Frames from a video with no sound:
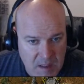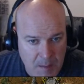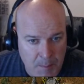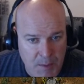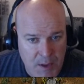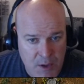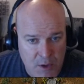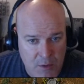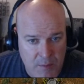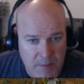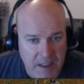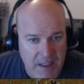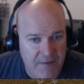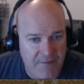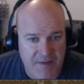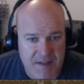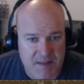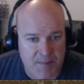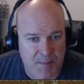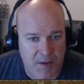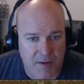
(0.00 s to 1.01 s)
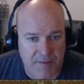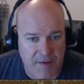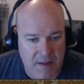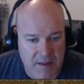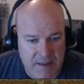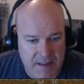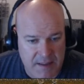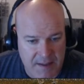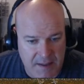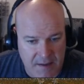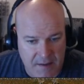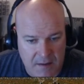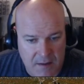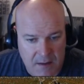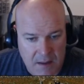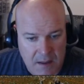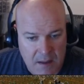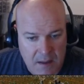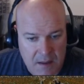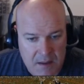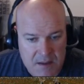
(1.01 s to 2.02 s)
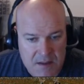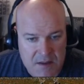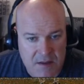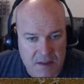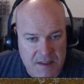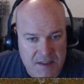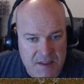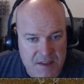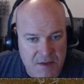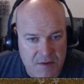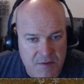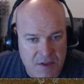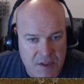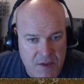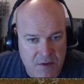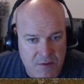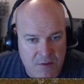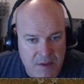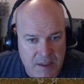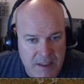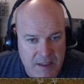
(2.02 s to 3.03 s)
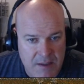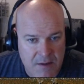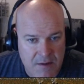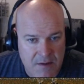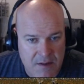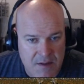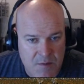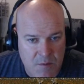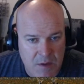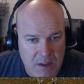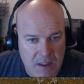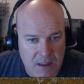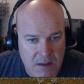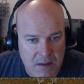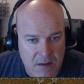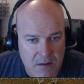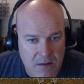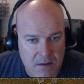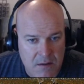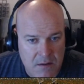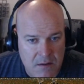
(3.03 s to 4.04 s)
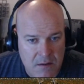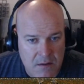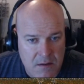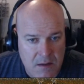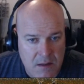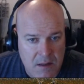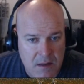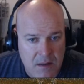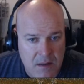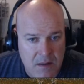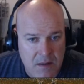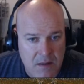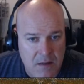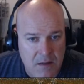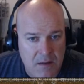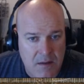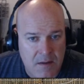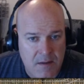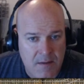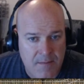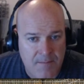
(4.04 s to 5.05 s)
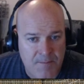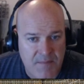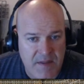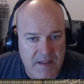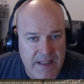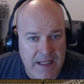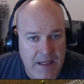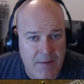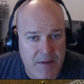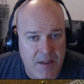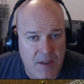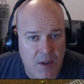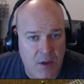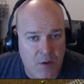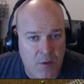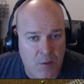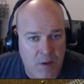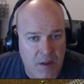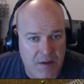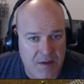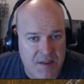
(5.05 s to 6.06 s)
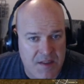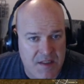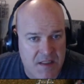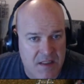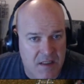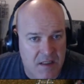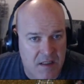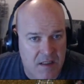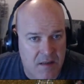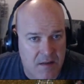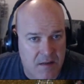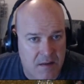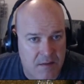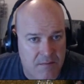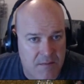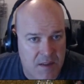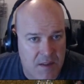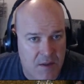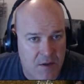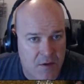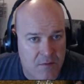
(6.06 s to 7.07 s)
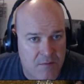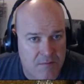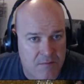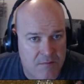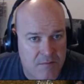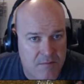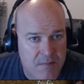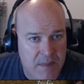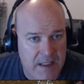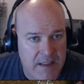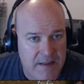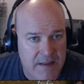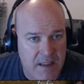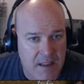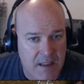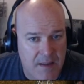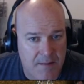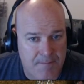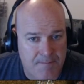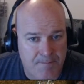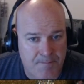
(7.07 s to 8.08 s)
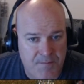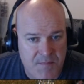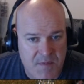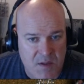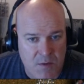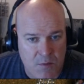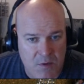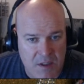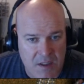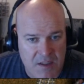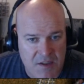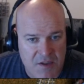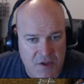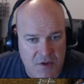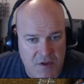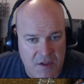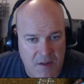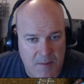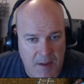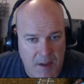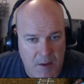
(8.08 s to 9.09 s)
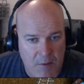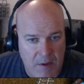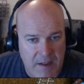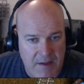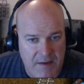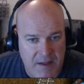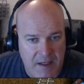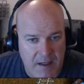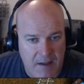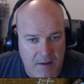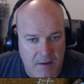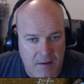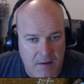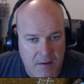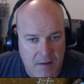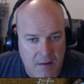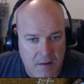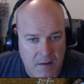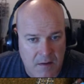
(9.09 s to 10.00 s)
Boom, and it fits perfectly in there. So let's do 2 here as well. Now we know where this is going to, you know, end up. So we're going to turn it about right there.